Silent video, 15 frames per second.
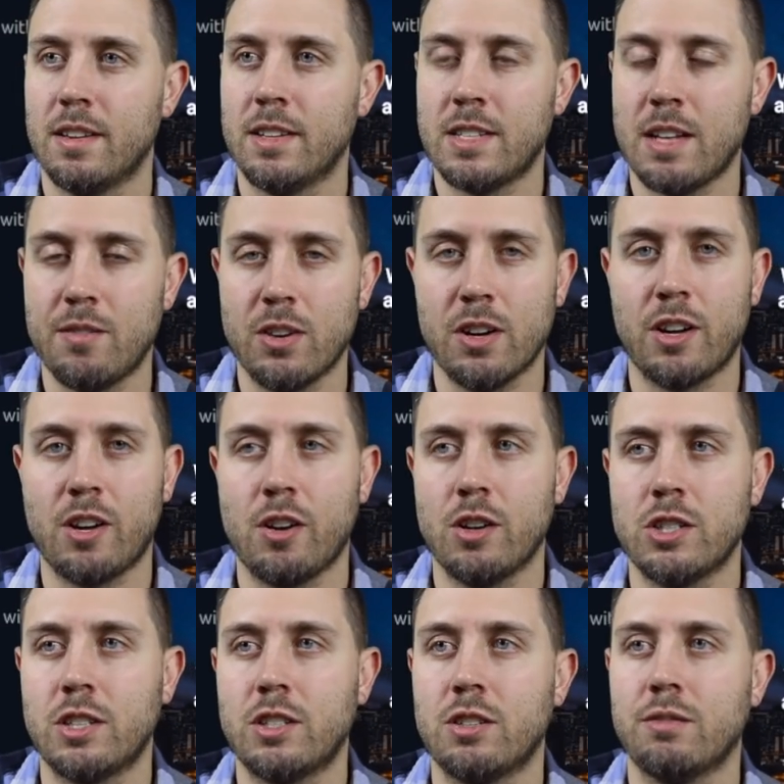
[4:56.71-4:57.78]
it's not very
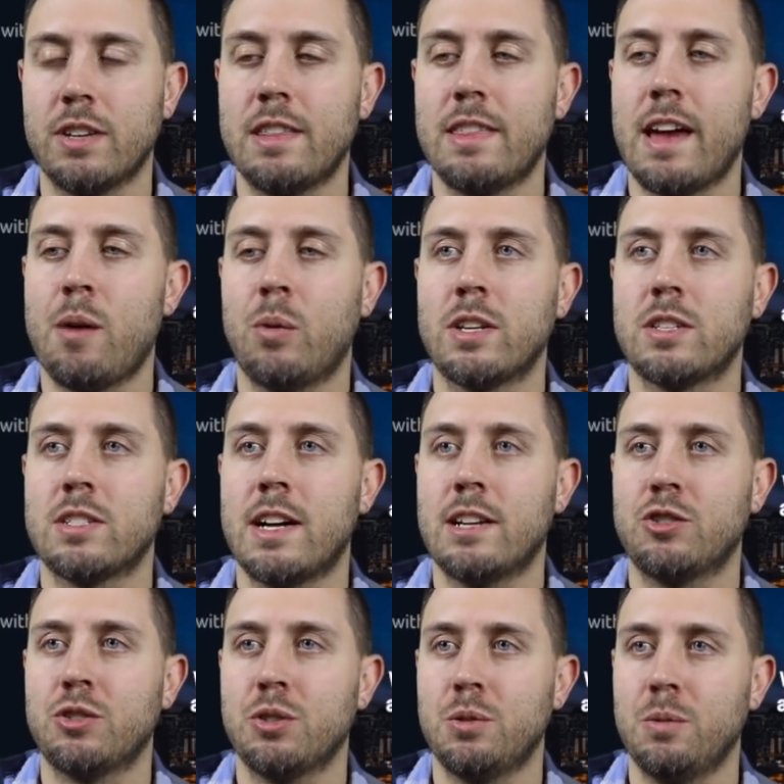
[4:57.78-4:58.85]
encouraging to read that when it's
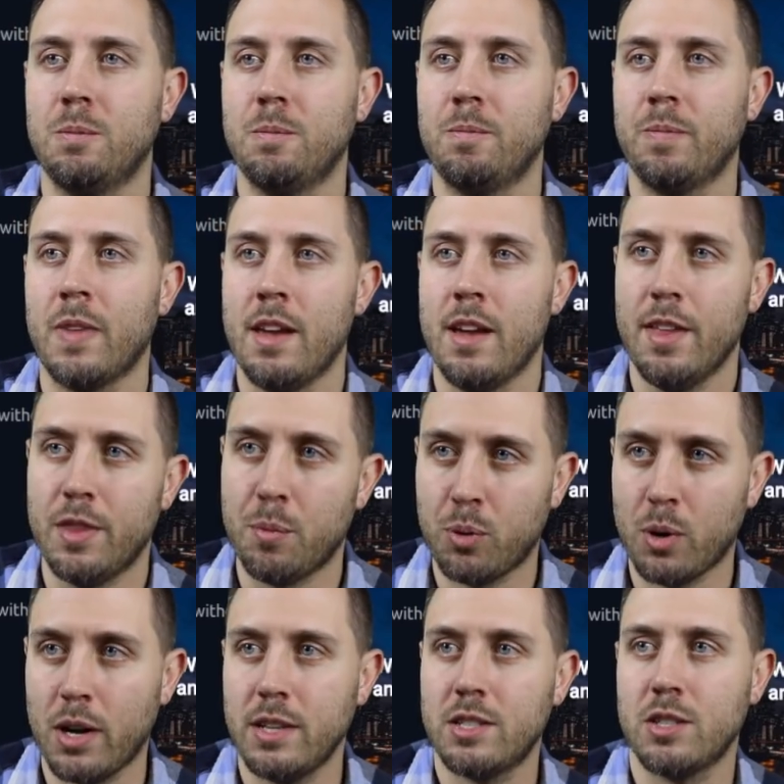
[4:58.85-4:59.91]
not true. The
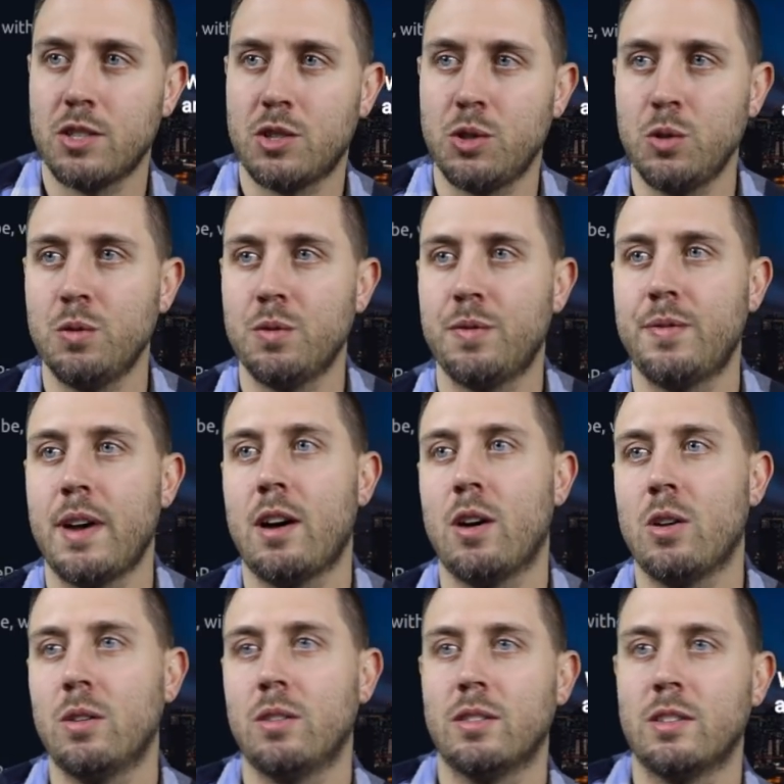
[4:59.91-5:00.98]
price soon
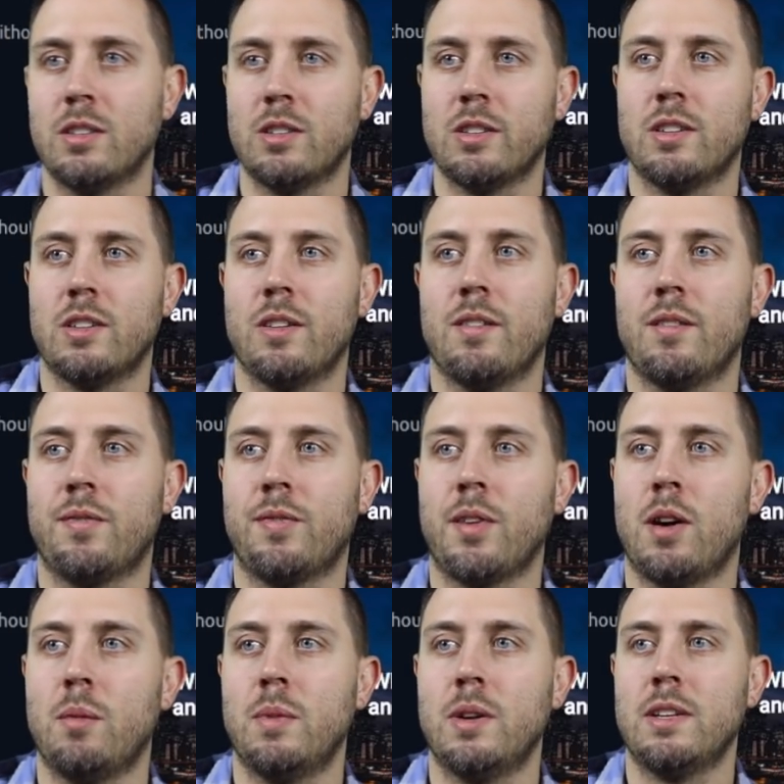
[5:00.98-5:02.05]
fell
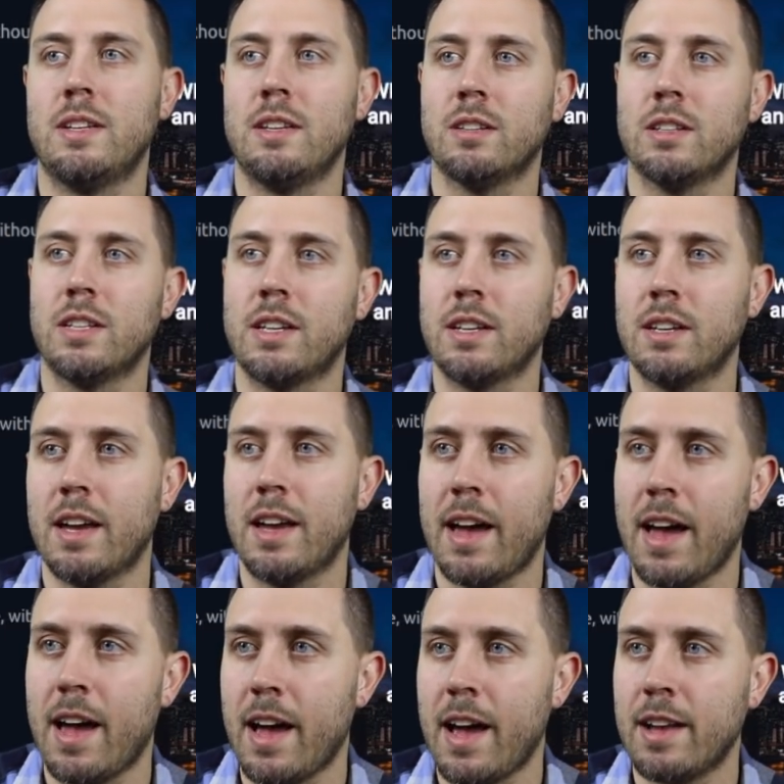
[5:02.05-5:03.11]
from dealing
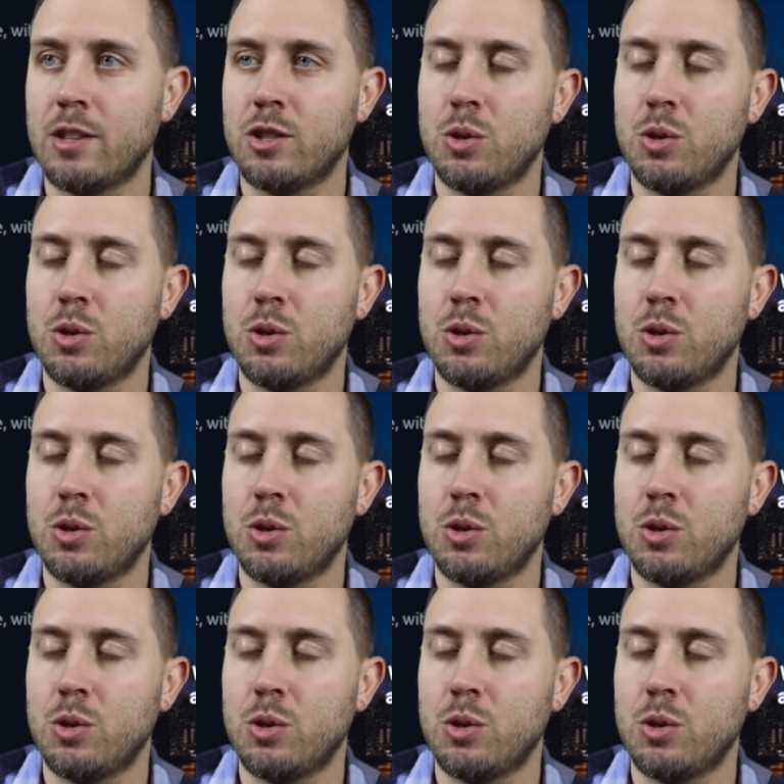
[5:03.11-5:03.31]
at